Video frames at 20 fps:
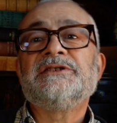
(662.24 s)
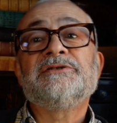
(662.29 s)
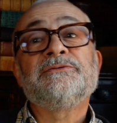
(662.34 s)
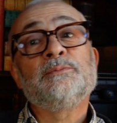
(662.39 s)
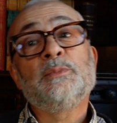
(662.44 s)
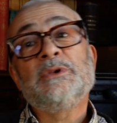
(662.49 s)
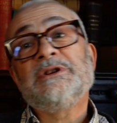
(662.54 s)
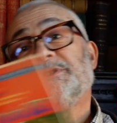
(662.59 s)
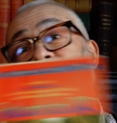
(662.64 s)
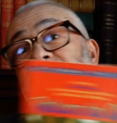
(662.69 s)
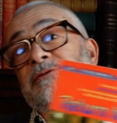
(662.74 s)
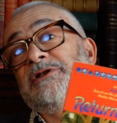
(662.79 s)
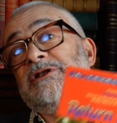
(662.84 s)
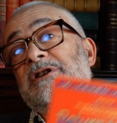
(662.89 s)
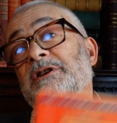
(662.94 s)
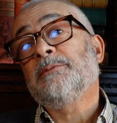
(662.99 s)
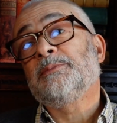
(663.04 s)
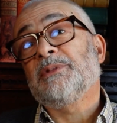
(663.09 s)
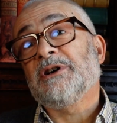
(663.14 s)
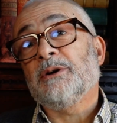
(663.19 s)
We did a
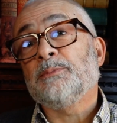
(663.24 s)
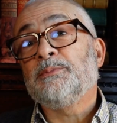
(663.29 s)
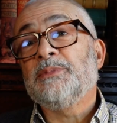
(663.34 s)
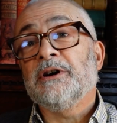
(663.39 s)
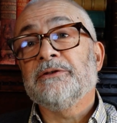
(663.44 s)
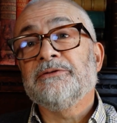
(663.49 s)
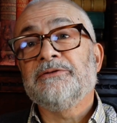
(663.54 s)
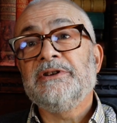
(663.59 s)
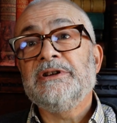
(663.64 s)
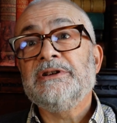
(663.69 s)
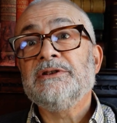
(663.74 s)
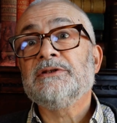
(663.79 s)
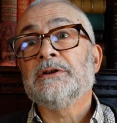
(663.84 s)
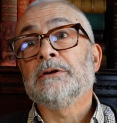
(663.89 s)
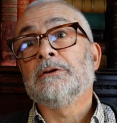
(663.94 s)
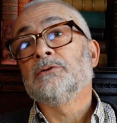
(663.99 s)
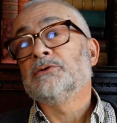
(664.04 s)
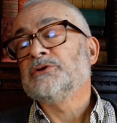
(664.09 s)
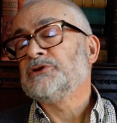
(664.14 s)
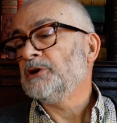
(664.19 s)
video about Puffins a
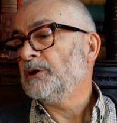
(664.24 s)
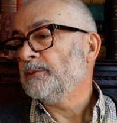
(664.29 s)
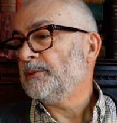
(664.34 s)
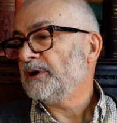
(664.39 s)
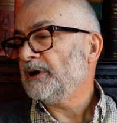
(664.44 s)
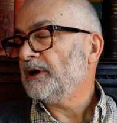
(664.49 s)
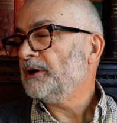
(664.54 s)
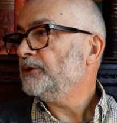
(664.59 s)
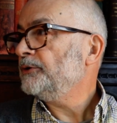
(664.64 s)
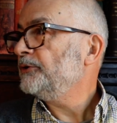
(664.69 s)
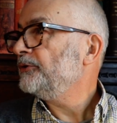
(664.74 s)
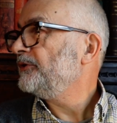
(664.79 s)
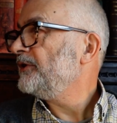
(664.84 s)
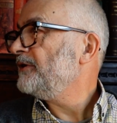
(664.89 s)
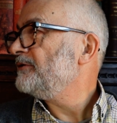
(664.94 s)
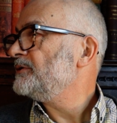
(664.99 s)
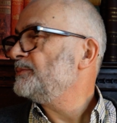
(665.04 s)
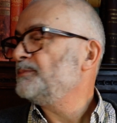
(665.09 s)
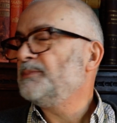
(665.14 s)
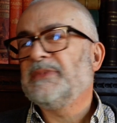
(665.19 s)
long time ago, because they
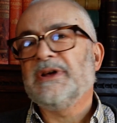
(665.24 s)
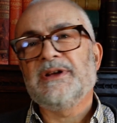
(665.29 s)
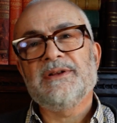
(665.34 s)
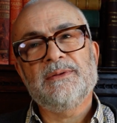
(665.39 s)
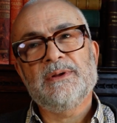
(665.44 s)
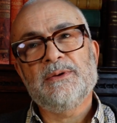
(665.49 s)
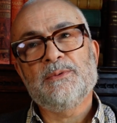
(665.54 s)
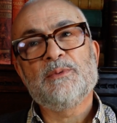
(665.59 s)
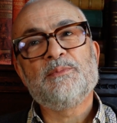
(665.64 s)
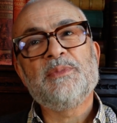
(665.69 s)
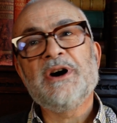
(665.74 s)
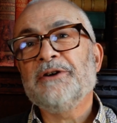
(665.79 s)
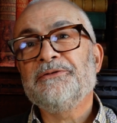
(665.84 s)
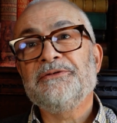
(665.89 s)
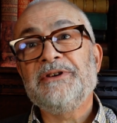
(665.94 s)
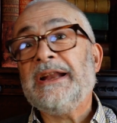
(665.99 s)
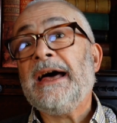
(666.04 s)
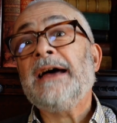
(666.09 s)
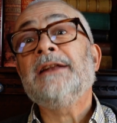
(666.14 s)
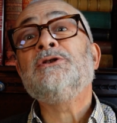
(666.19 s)
were
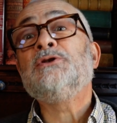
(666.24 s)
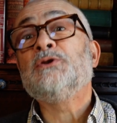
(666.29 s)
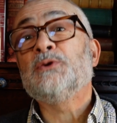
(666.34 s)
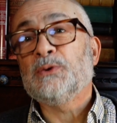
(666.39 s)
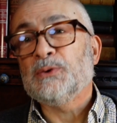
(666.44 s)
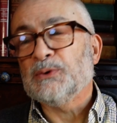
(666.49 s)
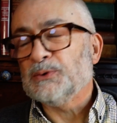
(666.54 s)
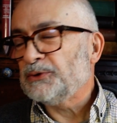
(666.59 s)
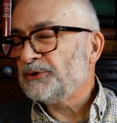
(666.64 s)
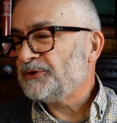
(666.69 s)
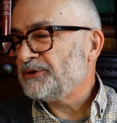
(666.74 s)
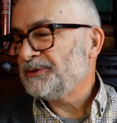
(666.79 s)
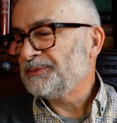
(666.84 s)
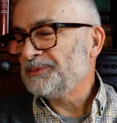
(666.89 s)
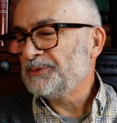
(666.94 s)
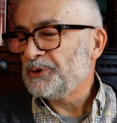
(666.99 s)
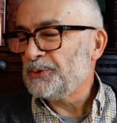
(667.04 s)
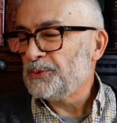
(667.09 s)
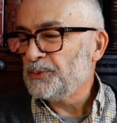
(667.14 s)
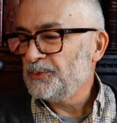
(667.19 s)
Puffin annuals, and
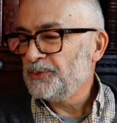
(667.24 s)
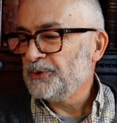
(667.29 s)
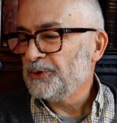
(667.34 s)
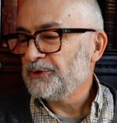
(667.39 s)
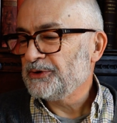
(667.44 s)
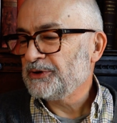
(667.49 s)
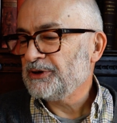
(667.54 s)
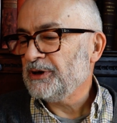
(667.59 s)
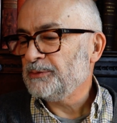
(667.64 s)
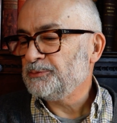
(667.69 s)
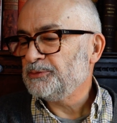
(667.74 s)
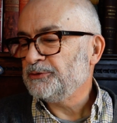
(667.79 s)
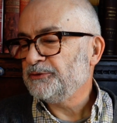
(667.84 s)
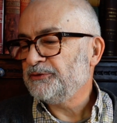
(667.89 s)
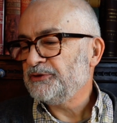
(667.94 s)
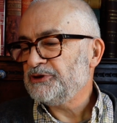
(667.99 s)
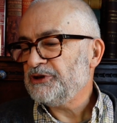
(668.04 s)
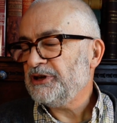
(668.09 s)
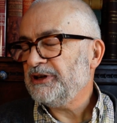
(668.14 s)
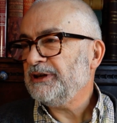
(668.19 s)
I've got the couple
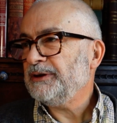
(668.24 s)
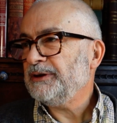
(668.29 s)
for Jennie.